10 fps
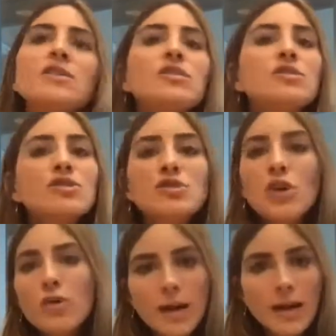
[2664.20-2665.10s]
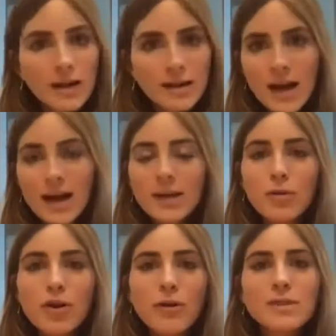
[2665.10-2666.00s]
so many diet
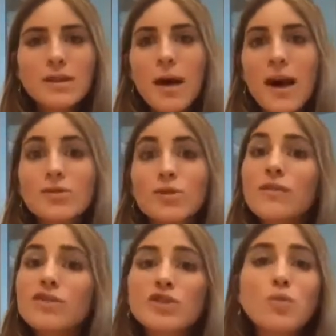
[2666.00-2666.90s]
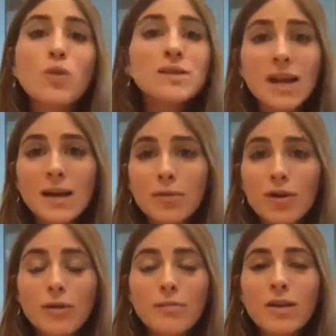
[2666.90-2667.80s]
programs in the past, or even just one diet
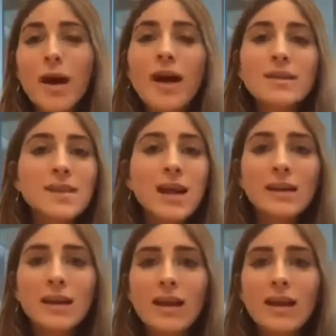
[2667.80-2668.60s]
program in the past that